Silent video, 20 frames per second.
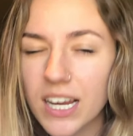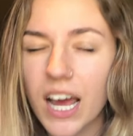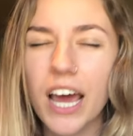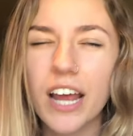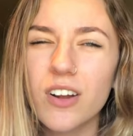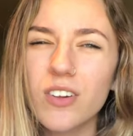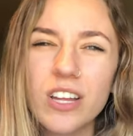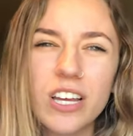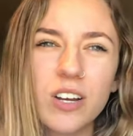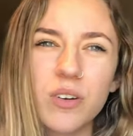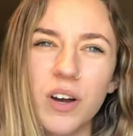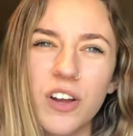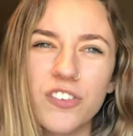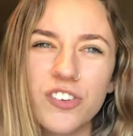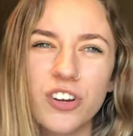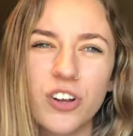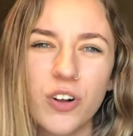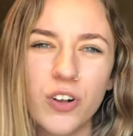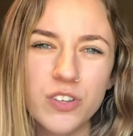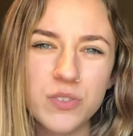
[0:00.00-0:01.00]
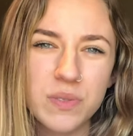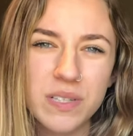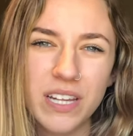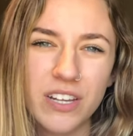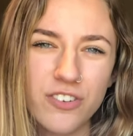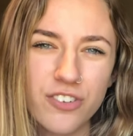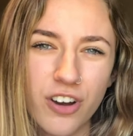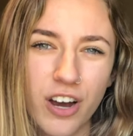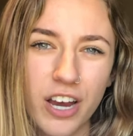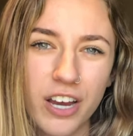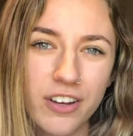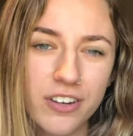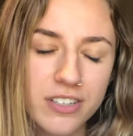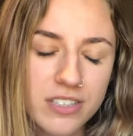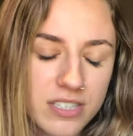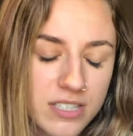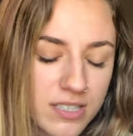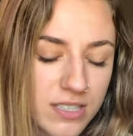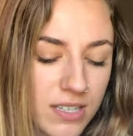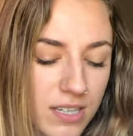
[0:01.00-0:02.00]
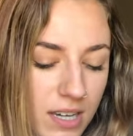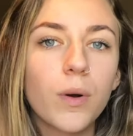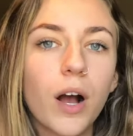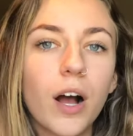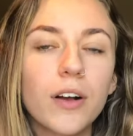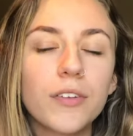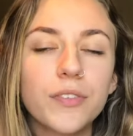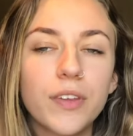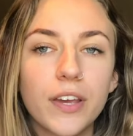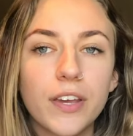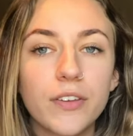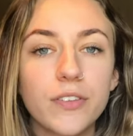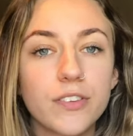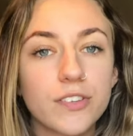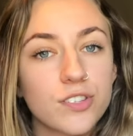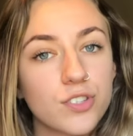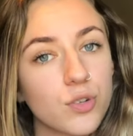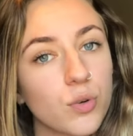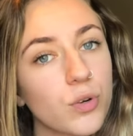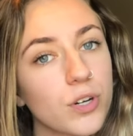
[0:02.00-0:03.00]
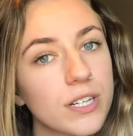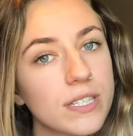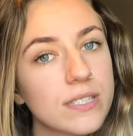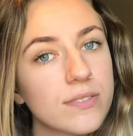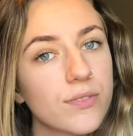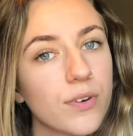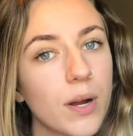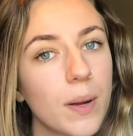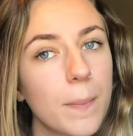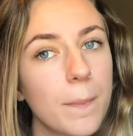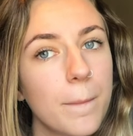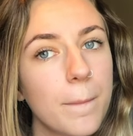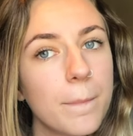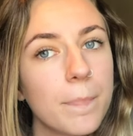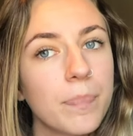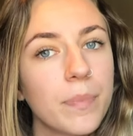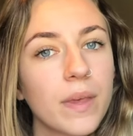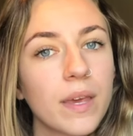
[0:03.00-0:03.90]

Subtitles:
I don't like watching hauls without try ons. I'll tell you the store it's from,